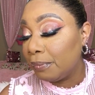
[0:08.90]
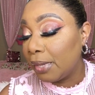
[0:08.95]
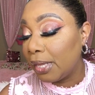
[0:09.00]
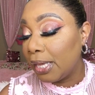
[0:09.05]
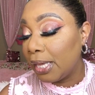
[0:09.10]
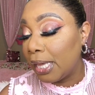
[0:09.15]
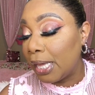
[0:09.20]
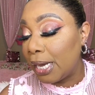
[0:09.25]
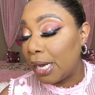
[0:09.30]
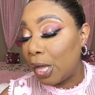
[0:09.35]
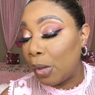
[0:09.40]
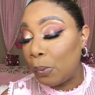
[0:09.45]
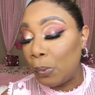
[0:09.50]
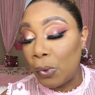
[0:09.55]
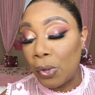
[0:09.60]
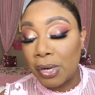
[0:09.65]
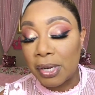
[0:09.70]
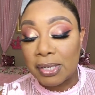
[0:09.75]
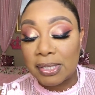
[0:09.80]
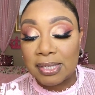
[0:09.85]
And I
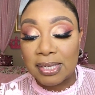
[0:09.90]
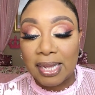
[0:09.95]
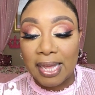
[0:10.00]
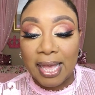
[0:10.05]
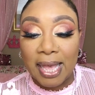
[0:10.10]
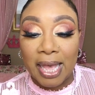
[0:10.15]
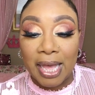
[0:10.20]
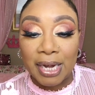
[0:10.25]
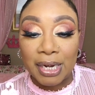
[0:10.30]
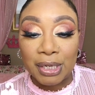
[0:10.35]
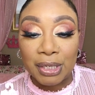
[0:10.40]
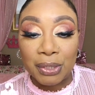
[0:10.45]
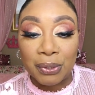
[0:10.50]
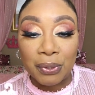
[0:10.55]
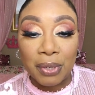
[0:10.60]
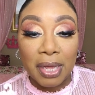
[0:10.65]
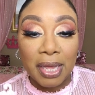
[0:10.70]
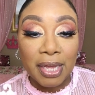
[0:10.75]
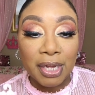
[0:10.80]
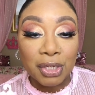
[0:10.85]
wanted to add a
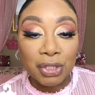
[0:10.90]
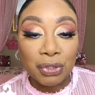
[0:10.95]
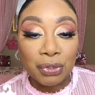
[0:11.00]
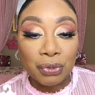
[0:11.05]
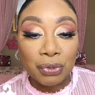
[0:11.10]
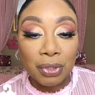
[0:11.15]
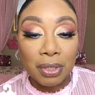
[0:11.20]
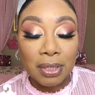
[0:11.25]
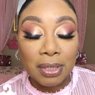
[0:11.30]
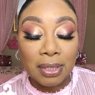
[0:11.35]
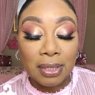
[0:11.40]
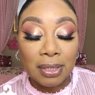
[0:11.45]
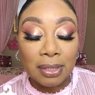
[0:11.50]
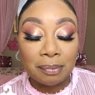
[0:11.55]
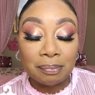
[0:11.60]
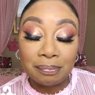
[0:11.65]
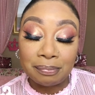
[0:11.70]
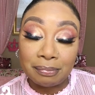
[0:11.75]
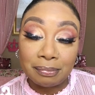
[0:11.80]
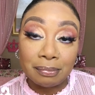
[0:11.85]
little extra
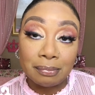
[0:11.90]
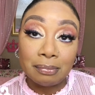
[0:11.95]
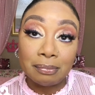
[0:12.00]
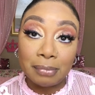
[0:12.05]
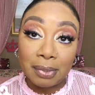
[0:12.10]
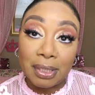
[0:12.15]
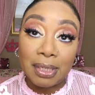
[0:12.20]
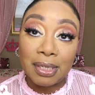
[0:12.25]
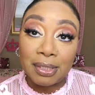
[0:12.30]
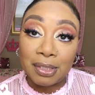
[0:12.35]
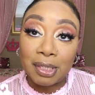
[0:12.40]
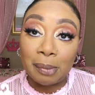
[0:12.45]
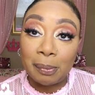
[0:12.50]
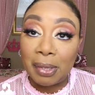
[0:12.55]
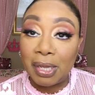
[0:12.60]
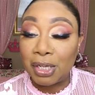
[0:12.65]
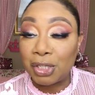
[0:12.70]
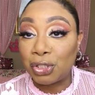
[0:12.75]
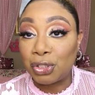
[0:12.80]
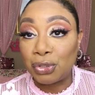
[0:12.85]
because I'm
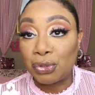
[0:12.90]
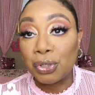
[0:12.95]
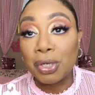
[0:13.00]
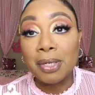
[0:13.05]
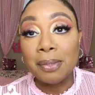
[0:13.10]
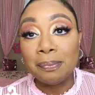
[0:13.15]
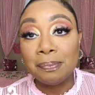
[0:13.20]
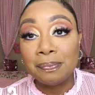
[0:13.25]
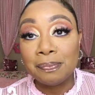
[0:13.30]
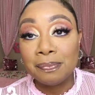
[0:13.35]
extra.